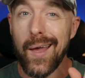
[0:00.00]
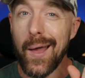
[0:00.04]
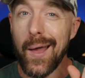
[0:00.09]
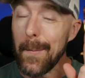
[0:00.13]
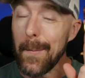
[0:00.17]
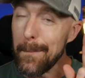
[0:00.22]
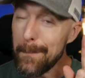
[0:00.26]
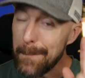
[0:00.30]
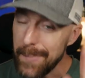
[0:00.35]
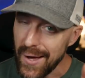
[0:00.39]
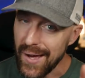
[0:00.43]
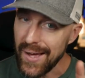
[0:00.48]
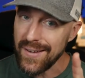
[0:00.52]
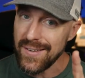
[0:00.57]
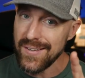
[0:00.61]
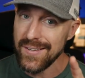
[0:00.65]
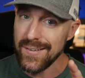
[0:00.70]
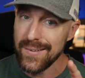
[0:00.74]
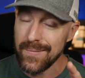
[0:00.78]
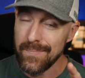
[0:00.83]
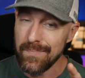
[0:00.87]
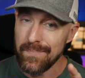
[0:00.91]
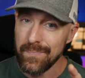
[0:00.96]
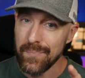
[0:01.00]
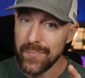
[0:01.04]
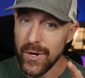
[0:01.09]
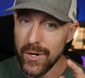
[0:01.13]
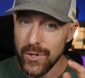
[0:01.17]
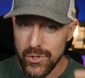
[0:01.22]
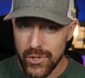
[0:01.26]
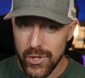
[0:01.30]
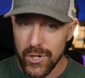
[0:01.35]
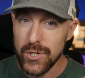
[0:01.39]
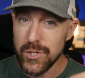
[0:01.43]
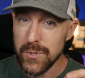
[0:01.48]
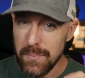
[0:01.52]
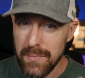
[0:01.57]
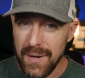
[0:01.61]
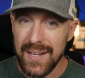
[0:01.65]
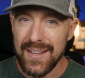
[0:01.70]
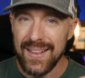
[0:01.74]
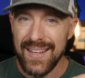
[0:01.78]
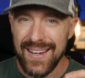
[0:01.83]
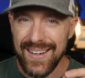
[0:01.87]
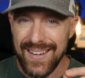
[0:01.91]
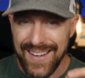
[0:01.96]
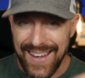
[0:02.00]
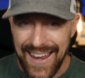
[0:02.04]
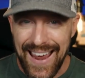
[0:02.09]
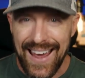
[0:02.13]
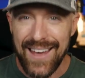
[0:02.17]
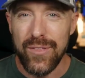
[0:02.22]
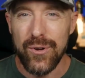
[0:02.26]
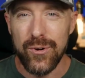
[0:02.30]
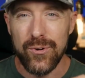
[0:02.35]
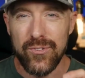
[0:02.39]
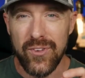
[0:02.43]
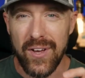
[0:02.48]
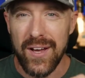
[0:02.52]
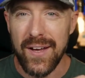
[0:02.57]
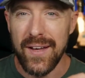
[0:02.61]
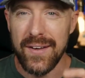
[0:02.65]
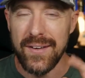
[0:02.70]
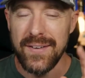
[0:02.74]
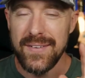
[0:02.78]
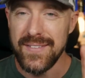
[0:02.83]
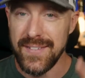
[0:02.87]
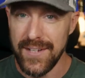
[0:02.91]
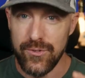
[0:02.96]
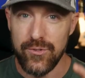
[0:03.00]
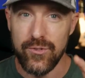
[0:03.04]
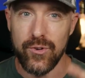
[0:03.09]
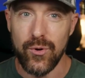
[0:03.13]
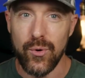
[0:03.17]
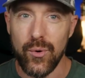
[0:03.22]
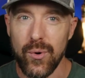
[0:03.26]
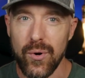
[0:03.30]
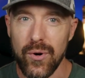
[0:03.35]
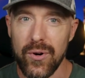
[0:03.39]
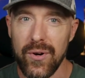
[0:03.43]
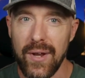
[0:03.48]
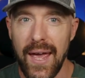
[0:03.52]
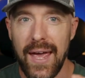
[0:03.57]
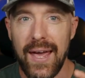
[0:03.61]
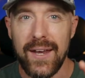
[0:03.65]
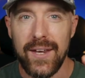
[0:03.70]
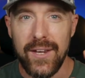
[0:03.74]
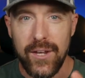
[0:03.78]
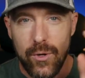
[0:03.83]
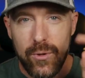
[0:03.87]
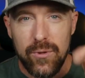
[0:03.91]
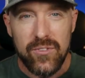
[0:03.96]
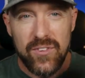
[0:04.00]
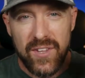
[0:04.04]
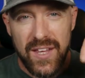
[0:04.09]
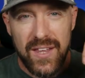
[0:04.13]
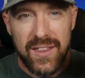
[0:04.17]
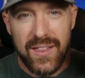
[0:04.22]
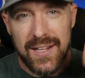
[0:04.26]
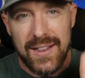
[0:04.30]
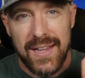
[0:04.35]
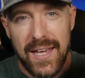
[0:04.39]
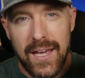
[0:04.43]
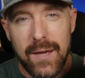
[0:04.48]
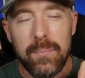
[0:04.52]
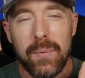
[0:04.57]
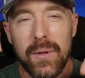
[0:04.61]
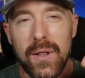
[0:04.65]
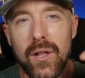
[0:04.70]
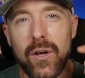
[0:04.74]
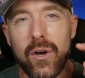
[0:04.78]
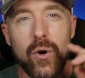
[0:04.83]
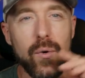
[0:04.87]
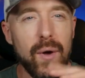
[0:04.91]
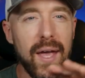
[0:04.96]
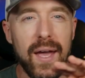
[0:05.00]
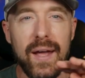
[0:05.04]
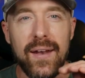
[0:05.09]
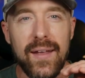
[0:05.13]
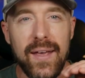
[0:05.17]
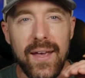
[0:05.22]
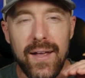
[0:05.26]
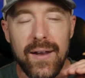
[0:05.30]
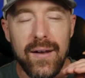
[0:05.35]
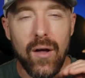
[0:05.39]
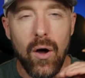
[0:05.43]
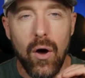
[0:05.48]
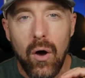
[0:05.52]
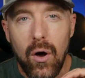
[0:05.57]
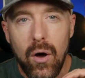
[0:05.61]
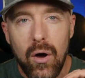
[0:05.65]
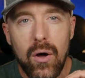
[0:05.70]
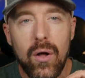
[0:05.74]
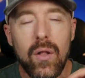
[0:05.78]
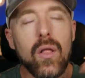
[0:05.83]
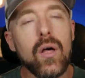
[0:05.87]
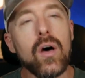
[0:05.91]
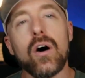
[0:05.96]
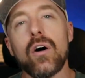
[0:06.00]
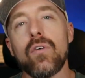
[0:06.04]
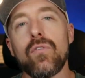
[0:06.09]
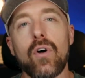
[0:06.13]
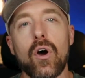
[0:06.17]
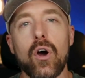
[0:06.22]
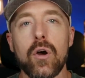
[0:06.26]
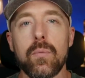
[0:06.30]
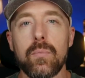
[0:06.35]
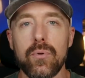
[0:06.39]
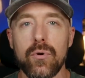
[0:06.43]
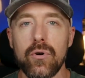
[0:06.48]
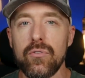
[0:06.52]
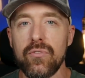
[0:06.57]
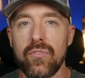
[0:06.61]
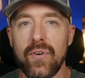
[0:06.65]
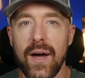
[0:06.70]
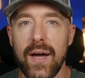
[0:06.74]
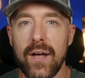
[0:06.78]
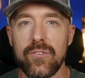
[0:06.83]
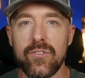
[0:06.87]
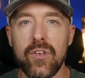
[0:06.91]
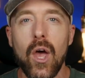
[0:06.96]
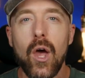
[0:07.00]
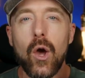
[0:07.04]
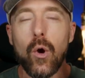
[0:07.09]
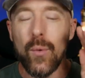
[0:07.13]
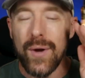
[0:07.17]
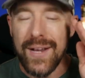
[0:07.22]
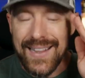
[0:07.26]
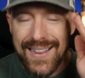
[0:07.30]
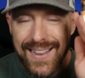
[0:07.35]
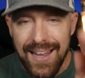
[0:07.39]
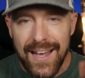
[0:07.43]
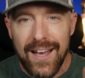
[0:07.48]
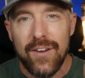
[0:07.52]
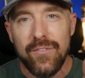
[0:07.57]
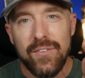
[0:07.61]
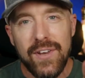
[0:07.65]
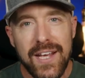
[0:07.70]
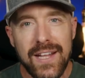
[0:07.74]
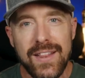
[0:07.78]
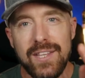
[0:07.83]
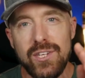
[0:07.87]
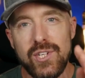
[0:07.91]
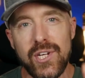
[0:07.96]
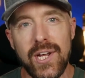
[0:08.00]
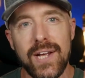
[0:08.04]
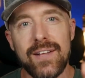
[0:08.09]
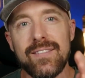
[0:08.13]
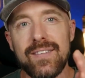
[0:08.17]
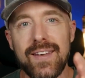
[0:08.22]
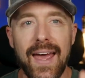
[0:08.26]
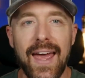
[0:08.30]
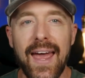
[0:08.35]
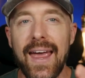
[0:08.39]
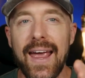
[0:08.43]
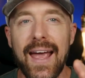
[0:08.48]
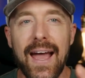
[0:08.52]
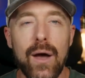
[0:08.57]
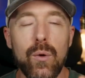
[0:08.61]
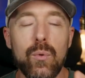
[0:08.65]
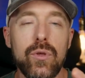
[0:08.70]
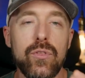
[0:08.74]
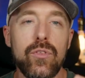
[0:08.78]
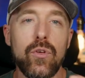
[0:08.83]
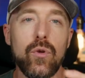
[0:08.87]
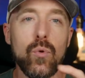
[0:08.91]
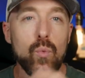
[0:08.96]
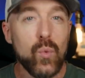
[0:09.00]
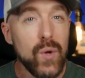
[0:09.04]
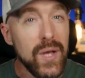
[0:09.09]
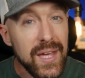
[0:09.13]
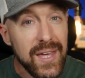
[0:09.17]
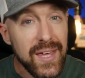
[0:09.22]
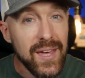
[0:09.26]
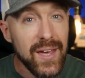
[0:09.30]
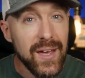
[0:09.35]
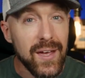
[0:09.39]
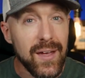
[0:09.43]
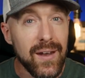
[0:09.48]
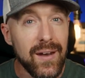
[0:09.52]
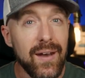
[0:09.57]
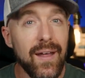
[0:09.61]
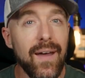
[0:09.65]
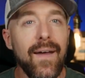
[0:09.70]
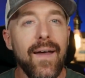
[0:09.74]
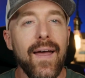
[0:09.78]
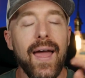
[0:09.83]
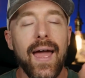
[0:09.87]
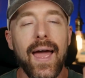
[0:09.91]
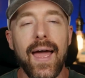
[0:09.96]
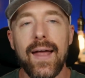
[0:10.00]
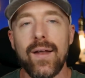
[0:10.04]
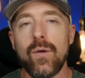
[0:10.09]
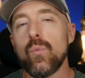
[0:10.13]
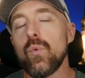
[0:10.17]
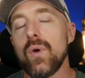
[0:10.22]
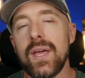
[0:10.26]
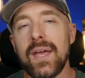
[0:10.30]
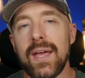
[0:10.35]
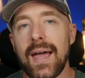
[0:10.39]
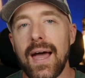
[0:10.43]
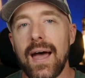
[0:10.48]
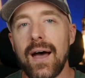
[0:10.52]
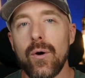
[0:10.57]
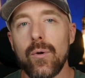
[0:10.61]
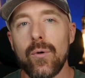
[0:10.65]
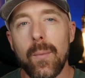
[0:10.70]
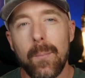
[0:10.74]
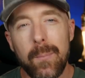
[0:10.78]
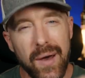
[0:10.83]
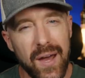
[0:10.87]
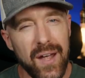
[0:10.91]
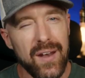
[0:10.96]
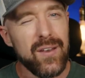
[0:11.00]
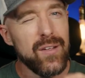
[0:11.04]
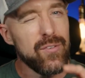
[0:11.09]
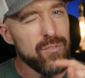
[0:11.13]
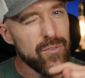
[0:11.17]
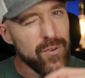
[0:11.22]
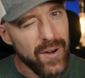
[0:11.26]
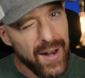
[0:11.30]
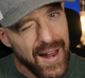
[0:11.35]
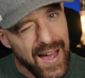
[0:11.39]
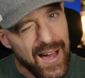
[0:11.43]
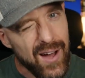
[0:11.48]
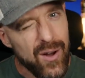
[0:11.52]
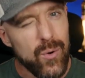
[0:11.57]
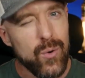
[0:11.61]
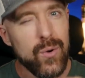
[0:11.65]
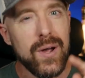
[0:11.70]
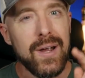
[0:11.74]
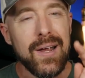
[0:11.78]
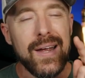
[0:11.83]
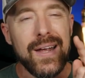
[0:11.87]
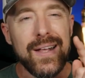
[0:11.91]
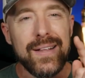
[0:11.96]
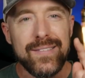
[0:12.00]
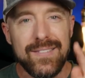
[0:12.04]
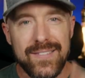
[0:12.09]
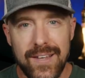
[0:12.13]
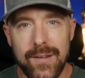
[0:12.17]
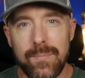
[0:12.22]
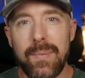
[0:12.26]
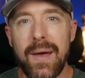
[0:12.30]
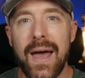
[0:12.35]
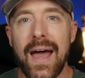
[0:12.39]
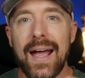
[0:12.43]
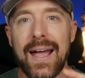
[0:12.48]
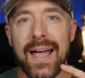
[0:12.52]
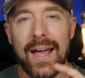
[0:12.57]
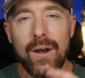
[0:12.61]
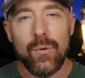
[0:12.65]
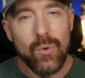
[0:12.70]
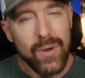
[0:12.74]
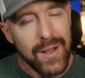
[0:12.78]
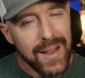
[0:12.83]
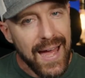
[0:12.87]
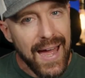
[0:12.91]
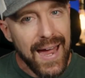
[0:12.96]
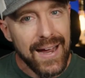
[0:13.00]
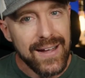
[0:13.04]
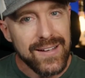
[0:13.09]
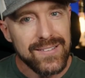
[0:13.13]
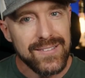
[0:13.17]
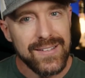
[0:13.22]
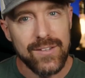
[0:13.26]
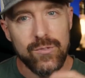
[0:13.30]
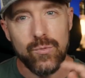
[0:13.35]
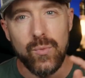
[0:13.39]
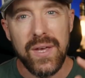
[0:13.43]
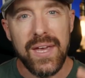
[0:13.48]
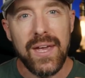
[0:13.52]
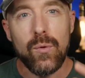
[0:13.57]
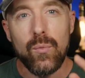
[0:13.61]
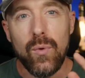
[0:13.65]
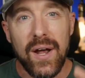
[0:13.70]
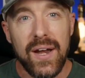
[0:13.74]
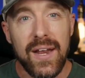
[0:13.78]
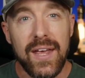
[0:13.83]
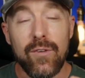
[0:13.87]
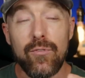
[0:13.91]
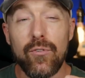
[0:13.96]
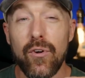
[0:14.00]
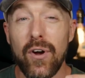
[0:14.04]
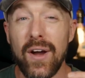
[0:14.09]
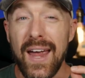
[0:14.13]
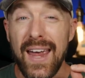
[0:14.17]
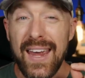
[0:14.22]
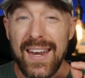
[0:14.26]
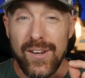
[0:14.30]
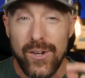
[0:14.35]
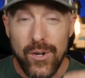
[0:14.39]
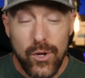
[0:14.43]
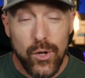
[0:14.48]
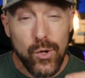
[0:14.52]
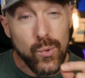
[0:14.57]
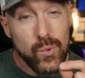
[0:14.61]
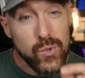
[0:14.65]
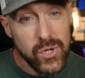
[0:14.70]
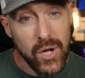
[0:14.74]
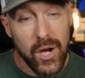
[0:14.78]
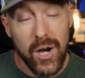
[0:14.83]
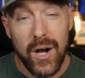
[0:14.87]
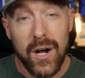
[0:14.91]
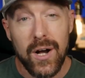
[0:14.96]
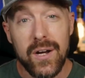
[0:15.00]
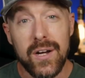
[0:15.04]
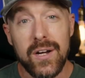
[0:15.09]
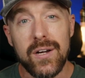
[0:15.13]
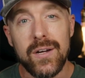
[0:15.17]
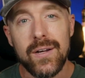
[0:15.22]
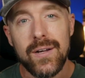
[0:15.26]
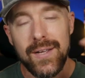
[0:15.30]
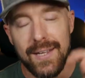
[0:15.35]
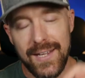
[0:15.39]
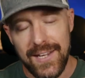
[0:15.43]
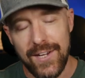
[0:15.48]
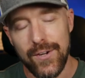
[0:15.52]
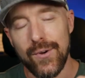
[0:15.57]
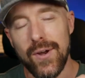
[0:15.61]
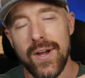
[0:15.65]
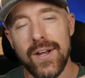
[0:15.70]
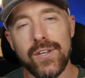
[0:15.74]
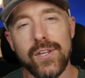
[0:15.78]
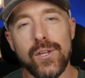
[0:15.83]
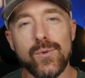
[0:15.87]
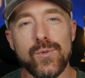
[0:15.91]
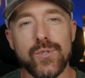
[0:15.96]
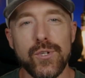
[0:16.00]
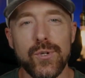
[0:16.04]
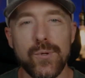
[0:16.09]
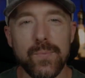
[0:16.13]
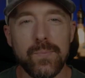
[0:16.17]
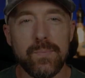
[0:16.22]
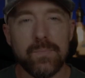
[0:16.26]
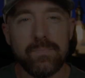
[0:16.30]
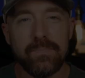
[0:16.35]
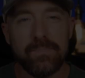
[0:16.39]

But our church mainly gathers on Discord, and you'll see the link below and in all of our profiles. We'd love to get the chance to hang out with you week in and week out. But for now, sit back and relax as we get ready for a new talk here on YouTube.